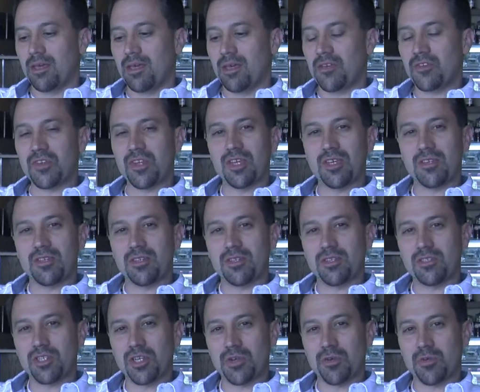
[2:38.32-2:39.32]
You see,
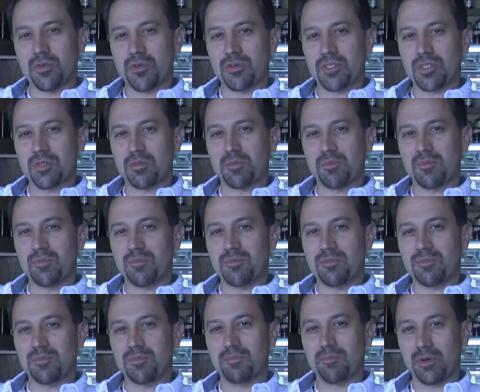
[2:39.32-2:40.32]
Chitterer's
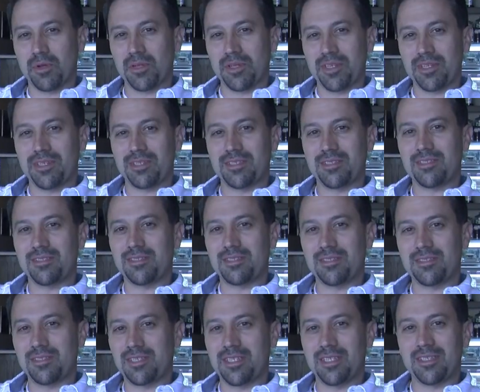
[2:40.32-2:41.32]
bullet
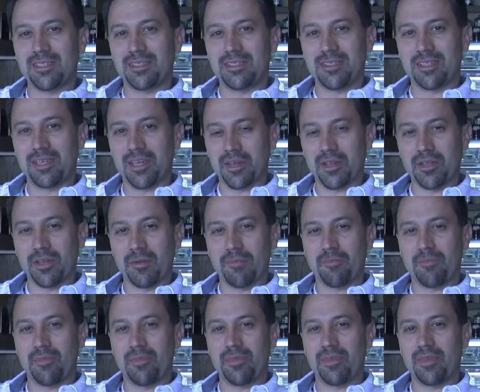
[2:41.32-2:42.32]
didn't kill
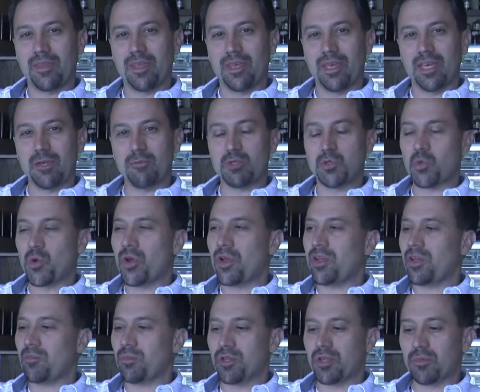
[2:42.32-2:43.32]
him. He was
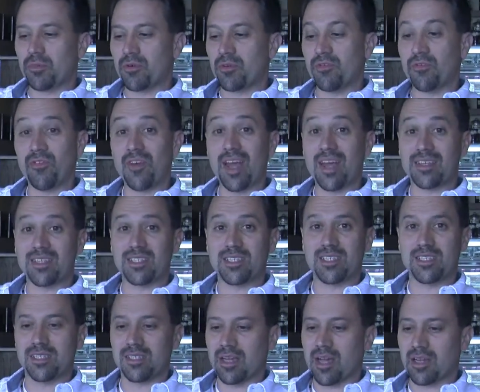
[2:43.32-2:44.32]
wearing a bulletproof vest.
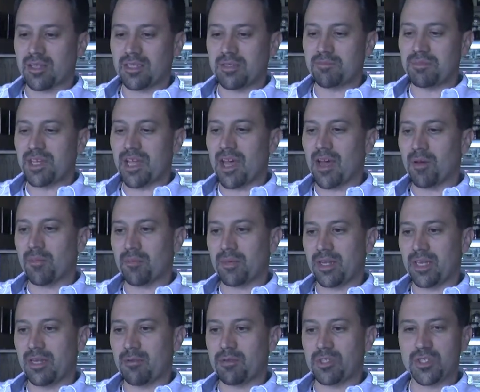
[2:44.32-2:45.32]
It knocked him down,
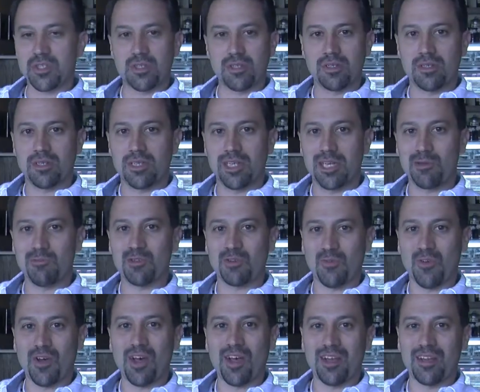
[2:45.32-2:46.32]
but he was
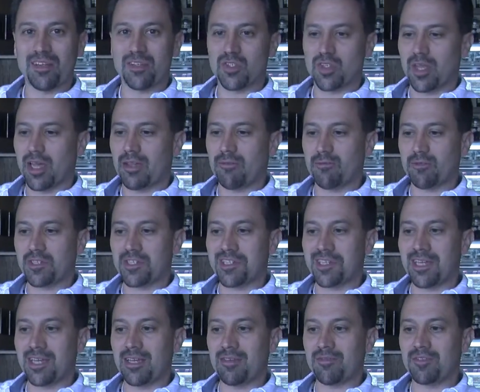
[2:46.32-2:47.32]
fine. His life was
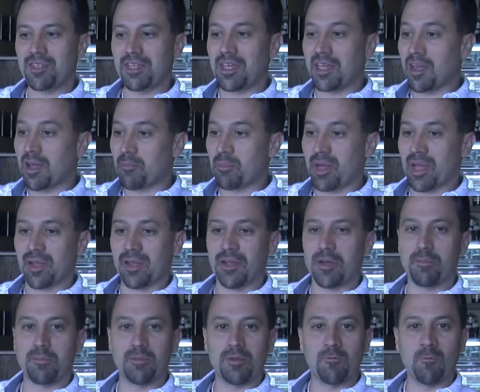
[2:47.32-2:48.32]
saved, and he got back
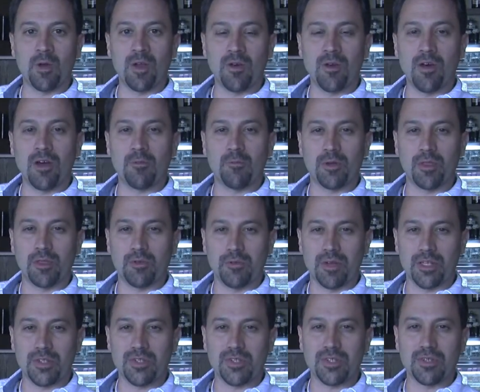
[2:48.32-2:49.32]
up and went on with the
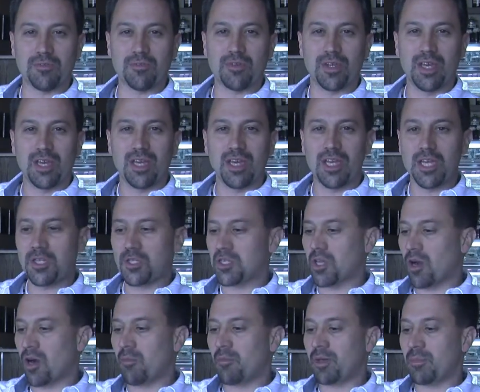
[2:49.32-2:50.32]
rest of his
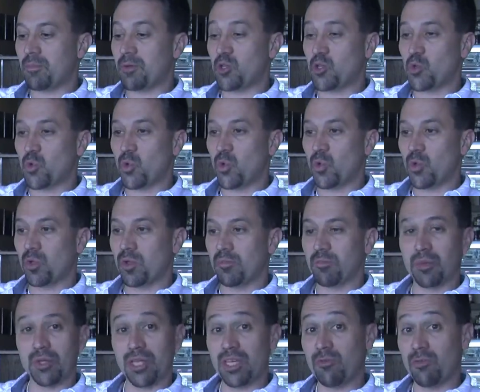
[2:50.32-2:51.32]
Army patrol, and
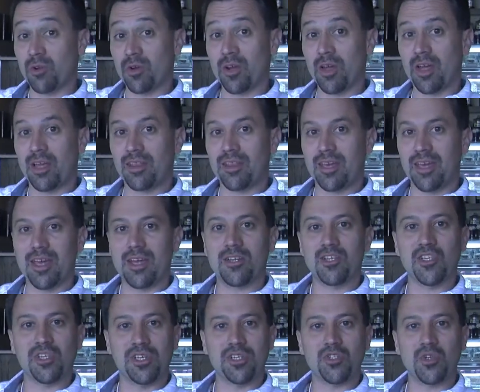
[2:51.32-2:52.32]
believe it or not, they
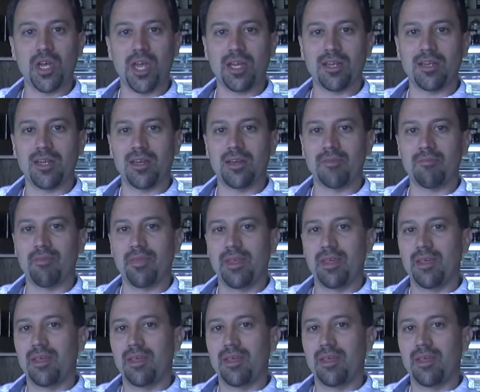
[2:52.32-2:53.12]
actually tracked down